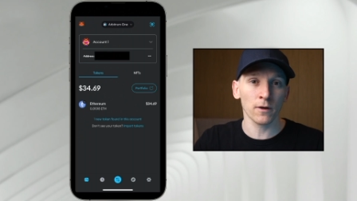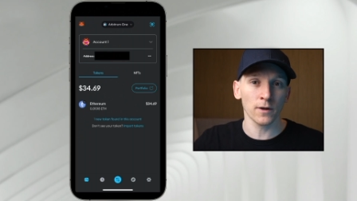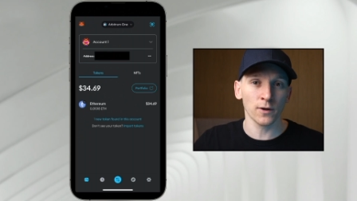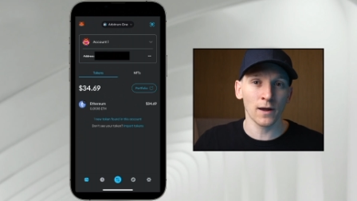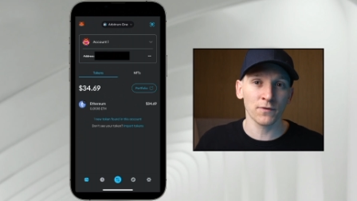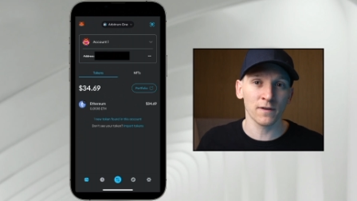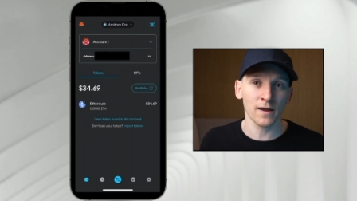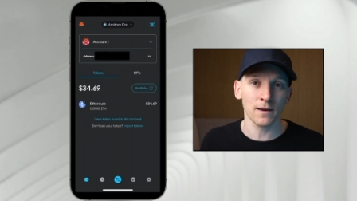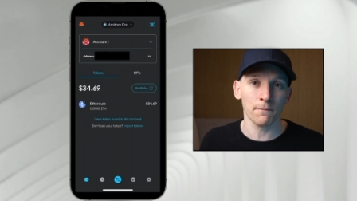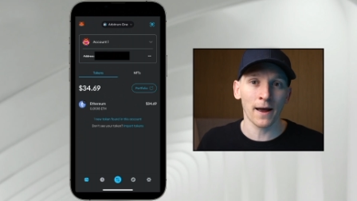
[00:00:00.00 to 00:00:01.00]
then you have to
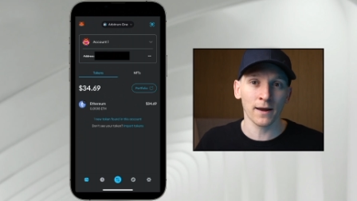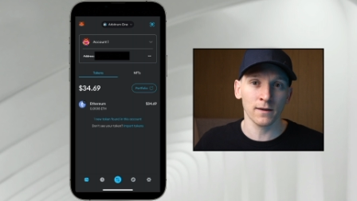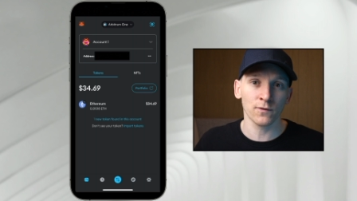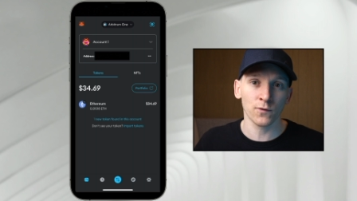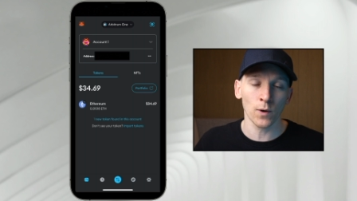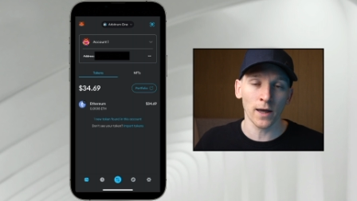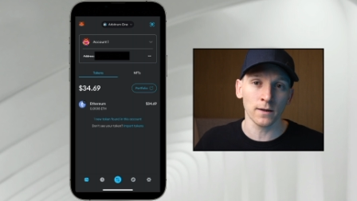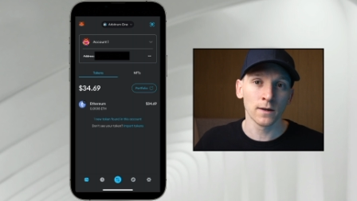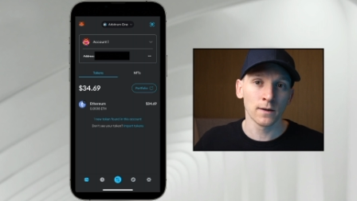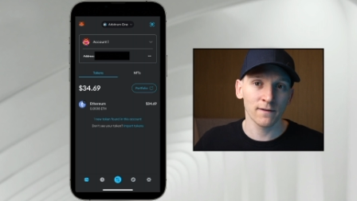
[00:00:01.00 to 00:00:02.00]
send it back into
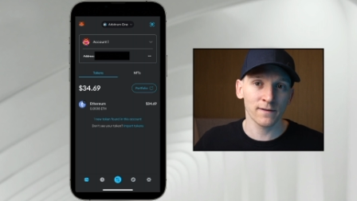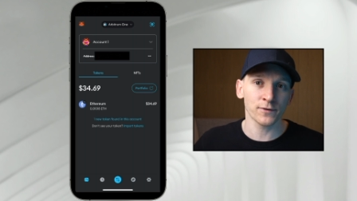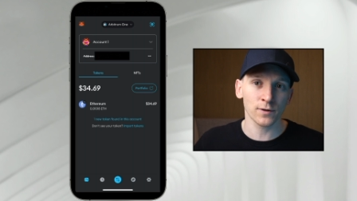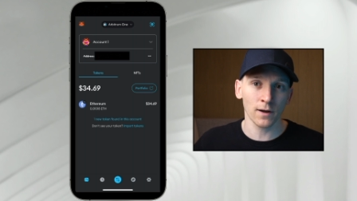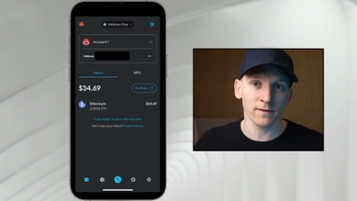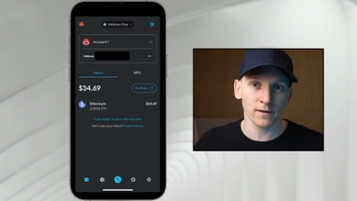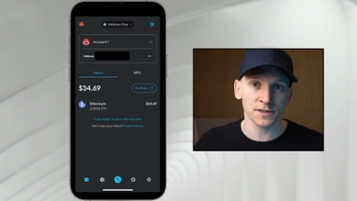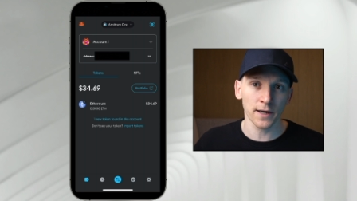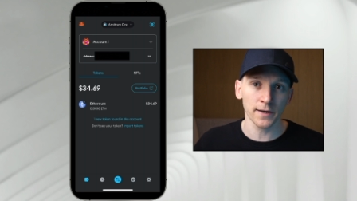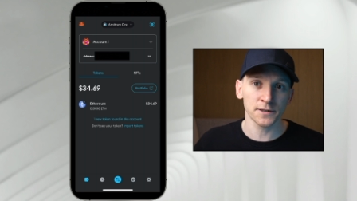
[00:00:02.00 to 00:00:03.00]
a centralized
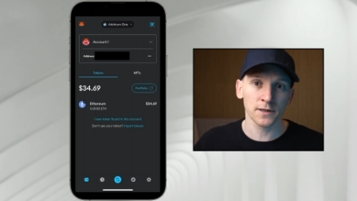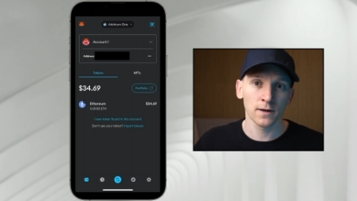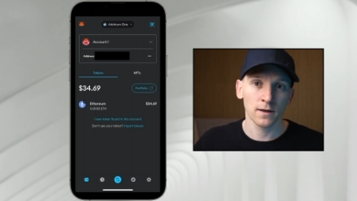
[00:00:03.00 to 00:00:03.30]
exchange